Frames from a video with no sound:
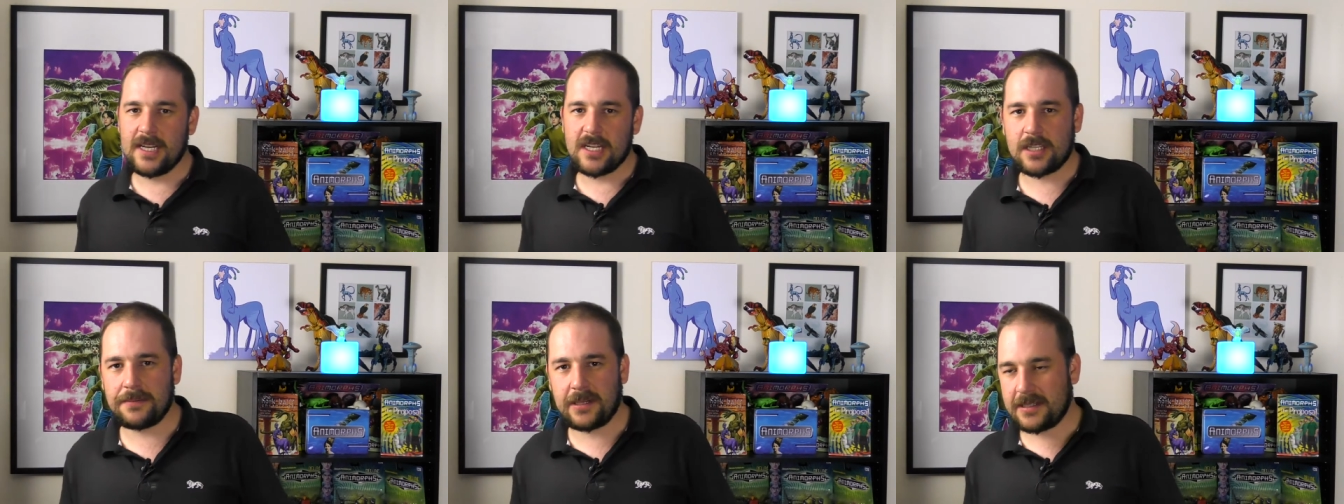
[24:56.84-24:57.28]

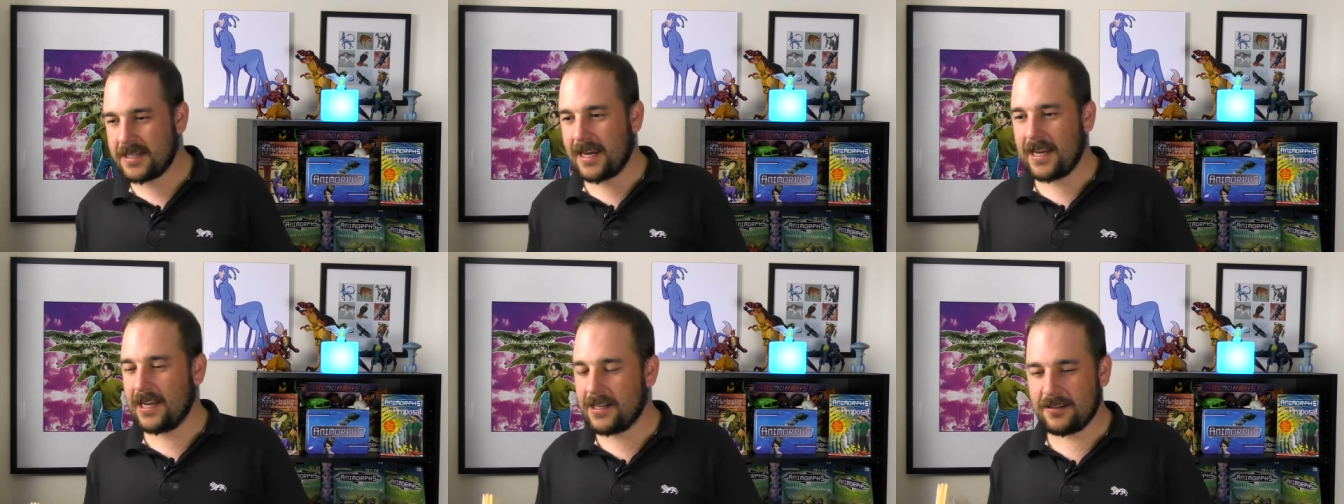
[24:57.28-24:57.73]
Sometimes I
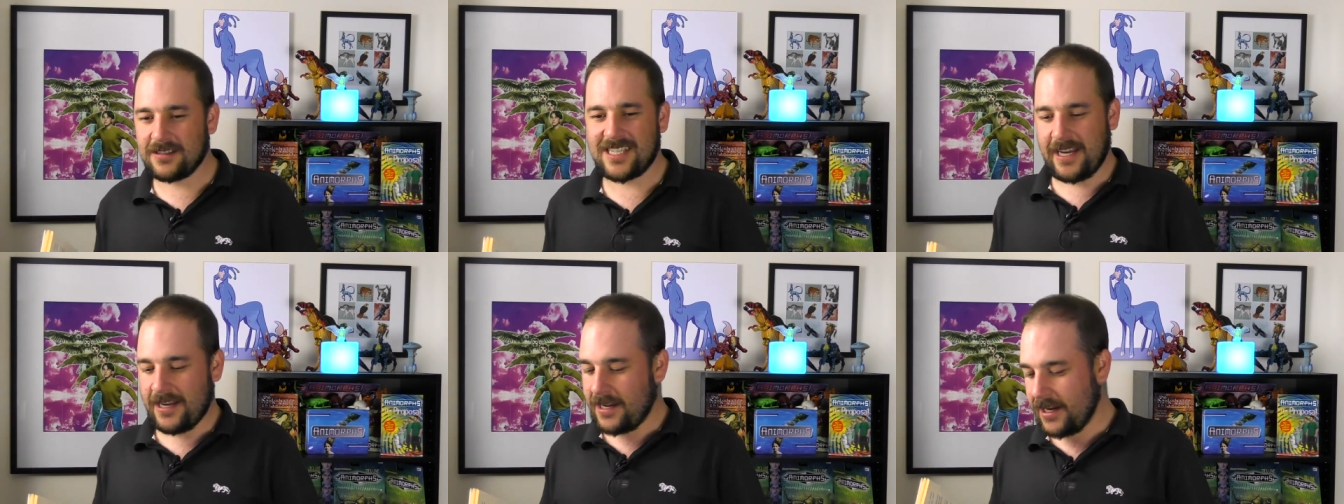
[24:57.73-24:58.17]
get little
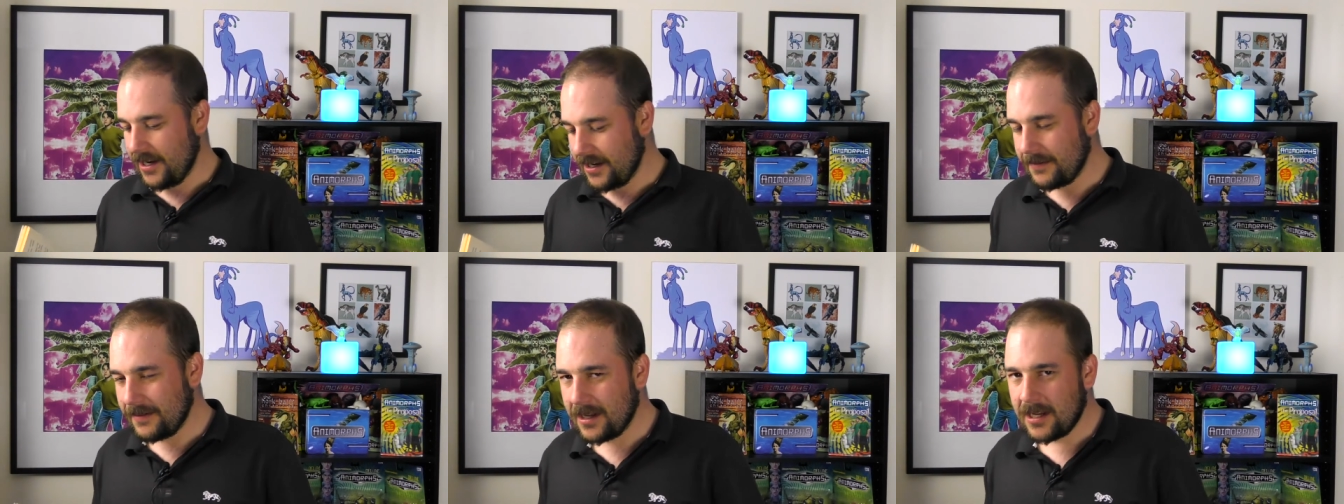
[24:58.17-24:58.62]

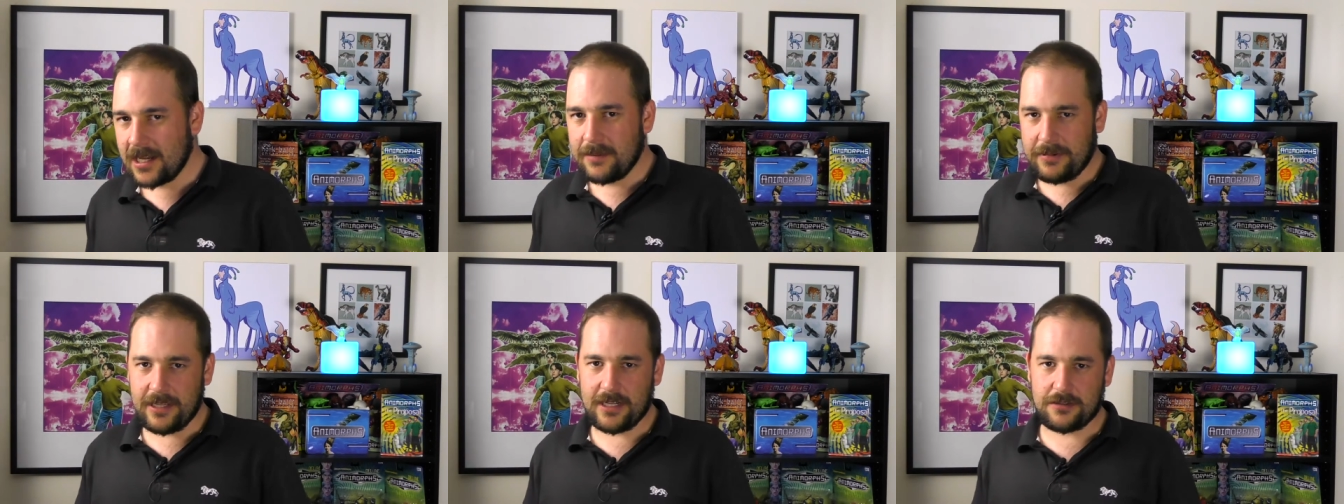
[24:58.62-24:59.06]
tee-hee,
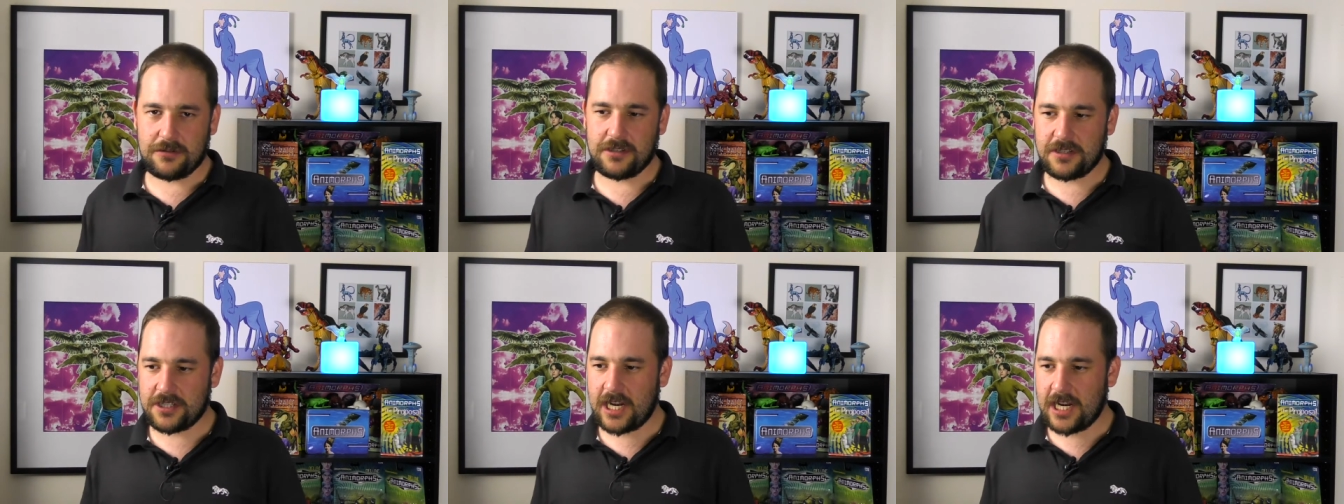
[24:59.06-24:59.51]
but this was
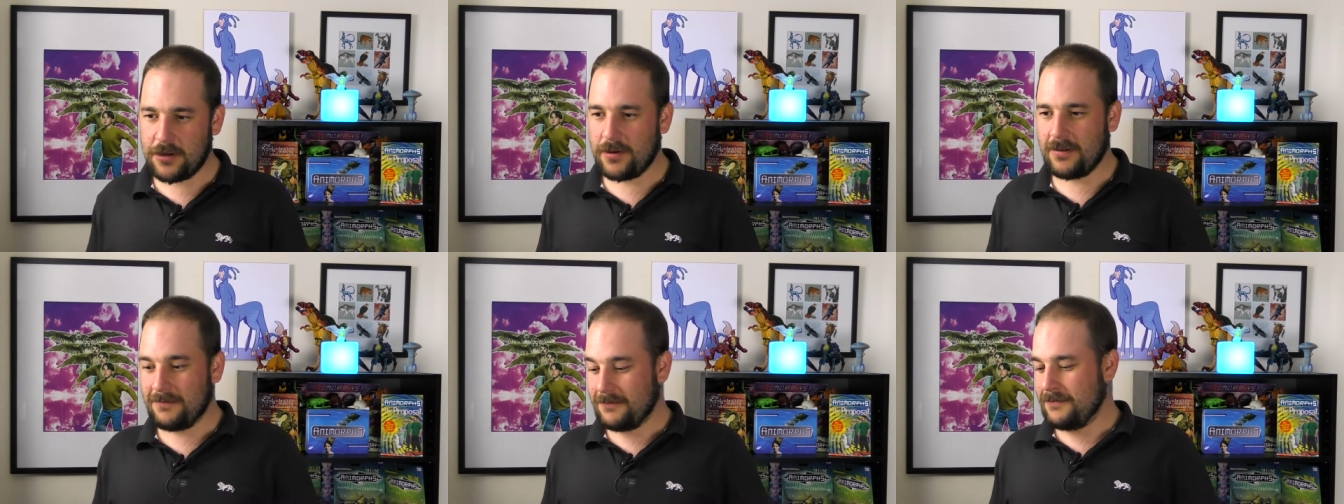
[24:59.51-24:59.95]
a genuine,